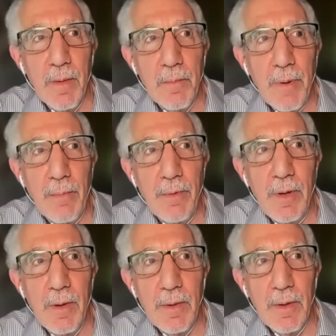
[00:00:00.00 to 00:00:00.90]
probably
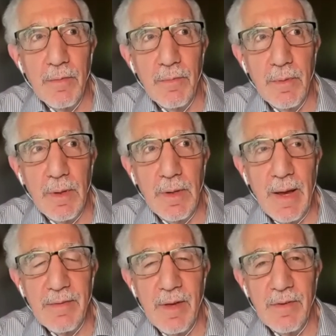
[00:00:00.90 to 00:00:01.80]
in
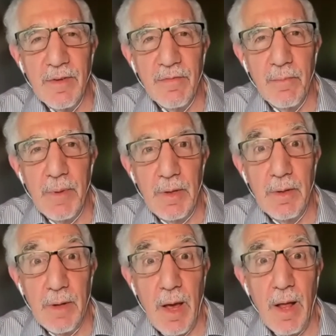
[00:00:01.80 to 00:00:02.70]
excess of $1
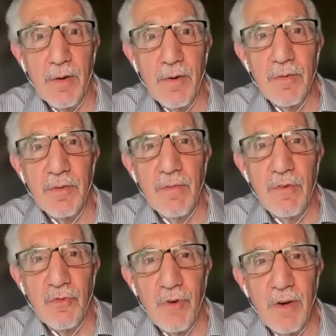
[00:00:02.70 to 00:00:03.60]
million of
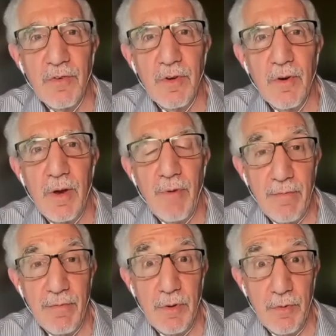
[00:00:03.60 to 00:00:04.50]
discretionary
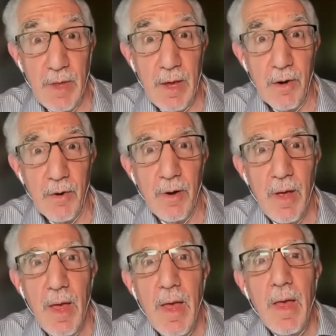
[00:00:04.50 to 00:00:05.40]
revenue there
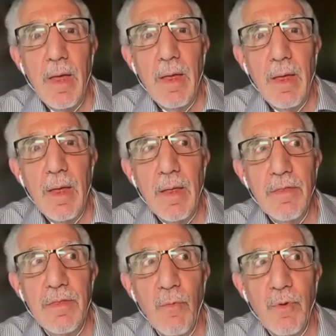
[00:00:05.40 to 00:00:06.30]

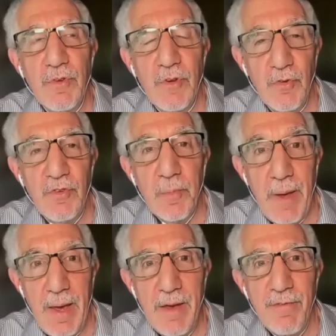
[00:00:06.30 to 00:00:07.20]
that was used to
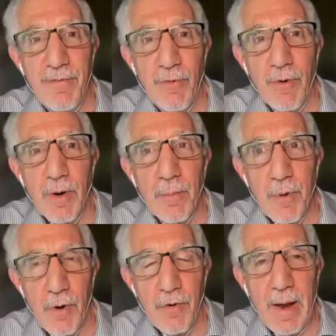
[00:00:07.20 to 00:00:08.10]
pay for
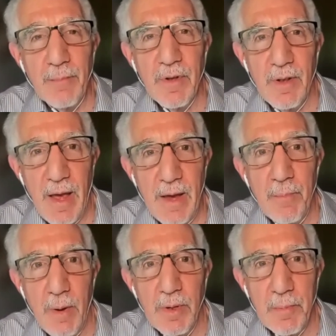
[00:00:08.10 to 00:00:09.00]
programs like
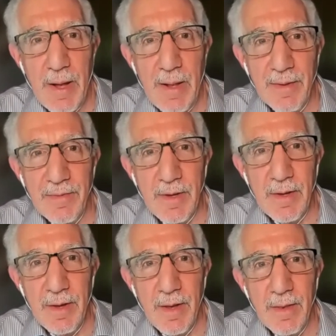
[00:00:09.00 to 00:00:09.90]
public
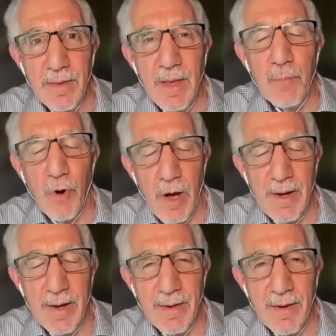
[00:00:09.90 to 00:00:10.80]
policy that brought
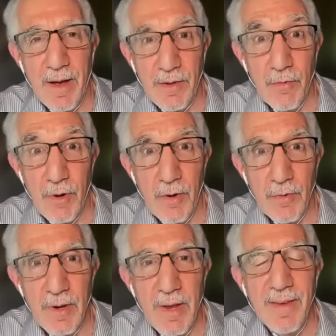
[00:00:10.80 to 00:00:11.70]
in on their
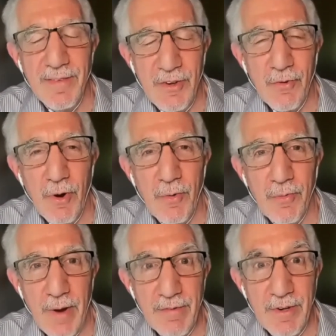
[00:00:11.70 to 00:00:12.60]
own zero
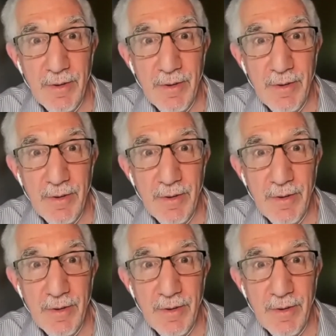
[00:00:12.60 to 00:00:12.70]
revenue.